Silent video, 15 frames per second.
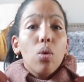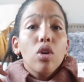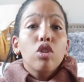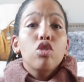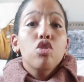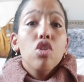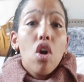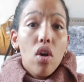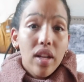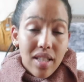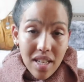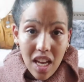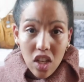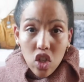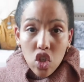will draw
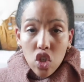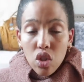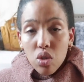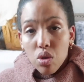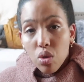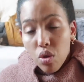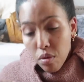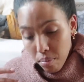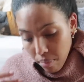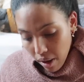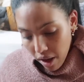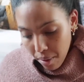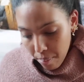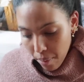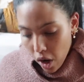attention to the
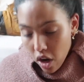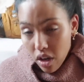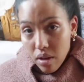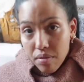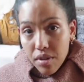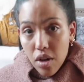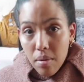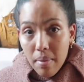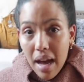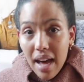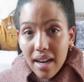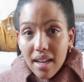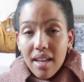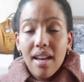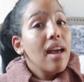bottom part of your
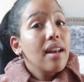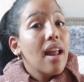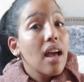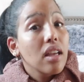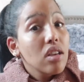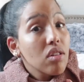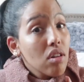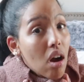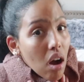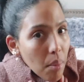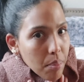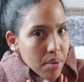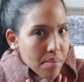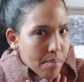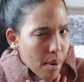body and not your
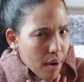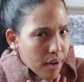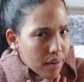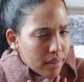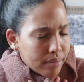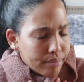upper part.